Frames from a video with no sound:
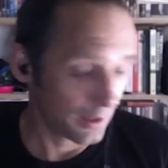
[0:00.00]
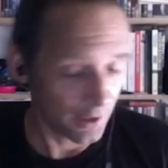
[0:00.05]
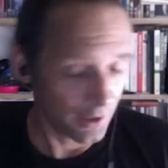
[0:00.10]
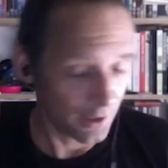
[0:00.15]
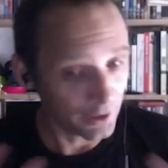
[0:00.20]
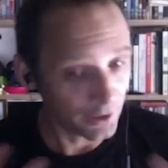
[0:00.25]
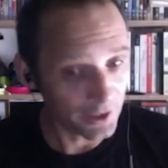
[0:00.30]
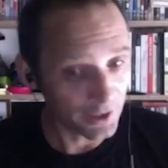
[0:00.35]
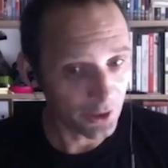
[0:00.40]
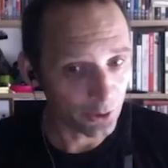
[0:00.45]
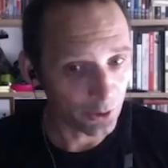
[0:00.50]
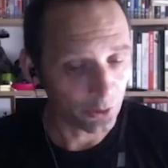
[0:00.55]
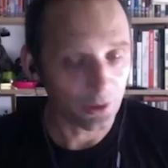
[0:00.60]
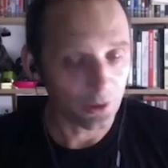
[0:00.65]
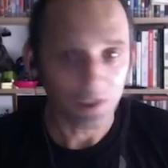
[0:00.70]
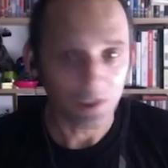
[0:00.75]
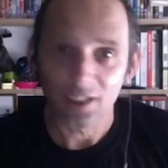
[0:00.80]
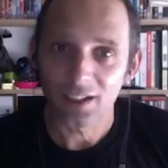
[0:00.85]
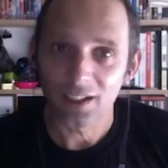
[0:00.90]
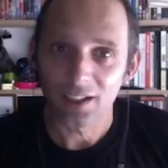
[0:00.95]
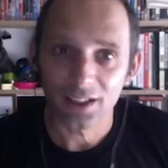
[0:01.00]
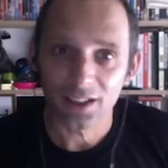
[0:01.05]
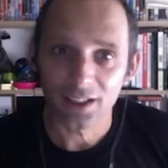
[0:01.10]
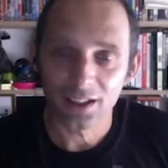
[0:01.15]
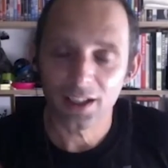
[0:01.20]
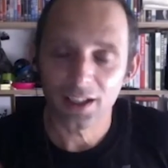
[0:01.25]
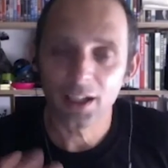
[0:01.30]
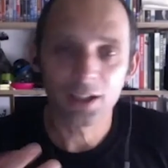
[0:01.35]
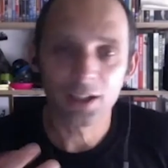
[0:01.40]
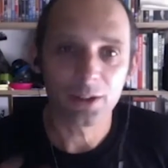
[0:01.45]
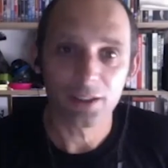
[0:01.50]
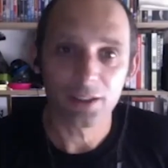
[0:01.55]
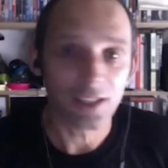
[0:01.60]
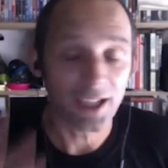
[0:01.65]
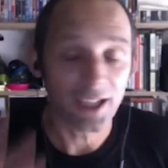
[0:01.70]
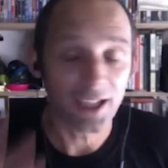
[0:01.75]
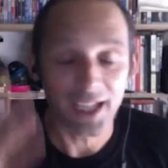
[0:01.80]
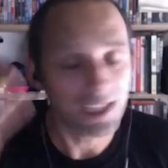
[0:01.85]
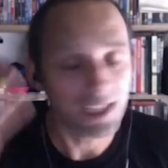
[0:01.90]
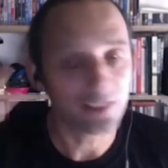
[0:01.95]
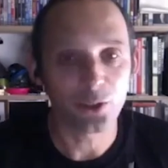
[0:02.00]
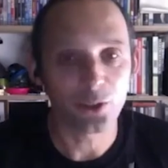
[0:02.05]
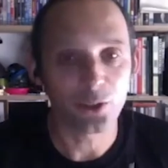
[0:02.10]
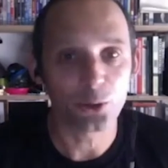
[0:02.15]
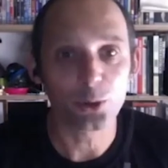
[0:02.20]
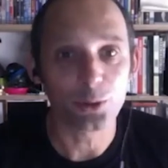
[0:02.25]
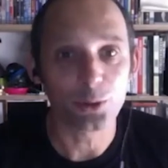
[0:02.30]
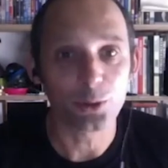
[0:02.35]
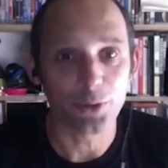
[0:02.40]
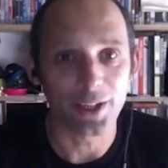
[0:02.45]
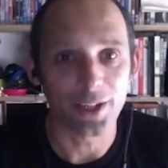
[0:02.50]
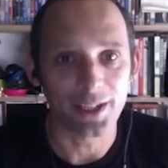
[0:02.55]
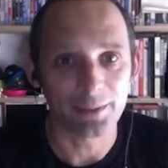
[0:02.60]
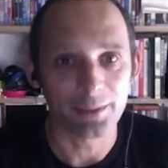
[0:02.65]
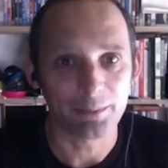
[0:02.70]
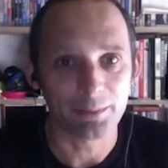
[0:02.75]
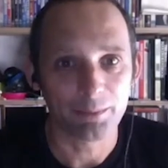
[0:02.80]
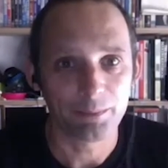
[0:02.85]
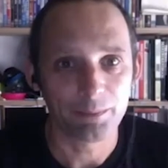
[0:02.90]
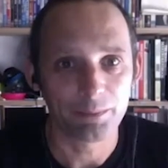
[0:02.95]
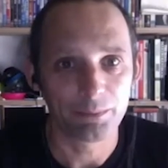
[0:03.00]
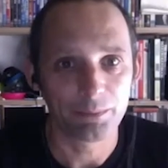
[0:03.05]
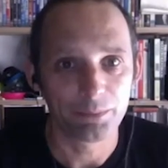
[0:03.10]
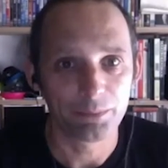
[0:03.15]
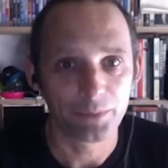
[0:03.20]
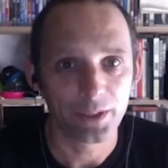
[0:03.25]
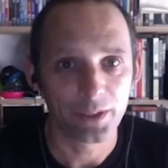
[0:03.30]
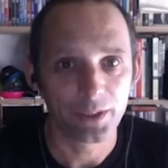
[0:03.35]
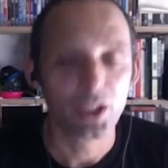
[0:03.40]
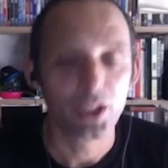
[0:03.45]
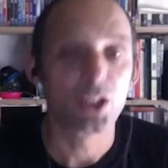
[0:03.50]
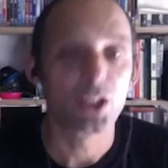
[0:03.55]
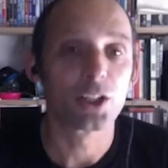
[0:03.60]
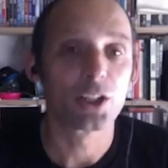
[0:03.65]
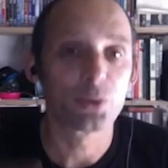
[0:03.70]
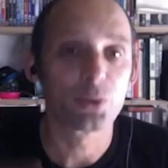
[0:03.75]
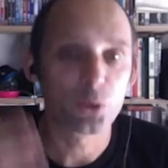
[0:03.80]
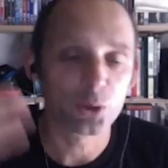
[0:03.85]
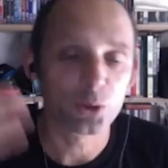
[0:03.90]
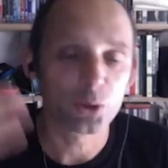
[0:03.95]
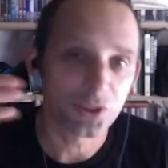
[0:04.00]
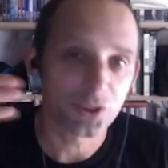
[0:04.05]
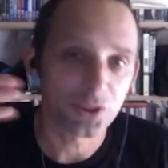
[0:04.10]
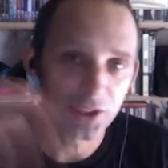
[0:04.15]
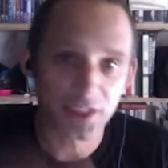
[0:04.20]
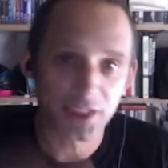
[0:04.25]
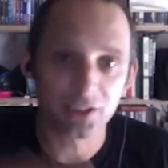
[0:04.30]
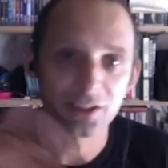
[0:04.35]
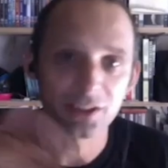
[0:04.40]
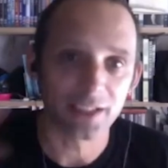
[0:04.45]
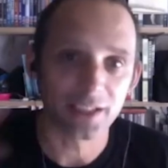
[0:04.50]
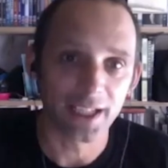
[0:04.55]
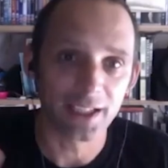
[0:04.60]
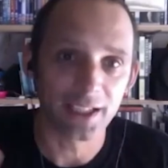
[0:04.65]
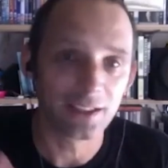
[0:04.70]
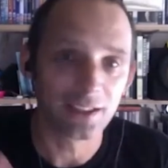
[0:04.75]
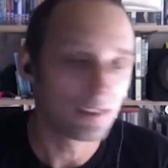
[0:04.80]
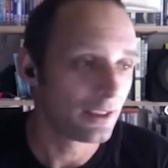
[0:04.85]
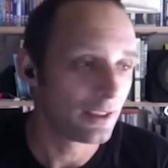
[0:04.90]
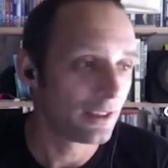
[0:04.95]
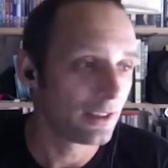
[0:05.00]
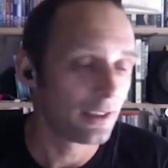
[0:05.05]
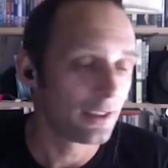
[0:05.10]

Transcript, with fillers: And I thought, oh, I hadn't thought of that. And of course, since then,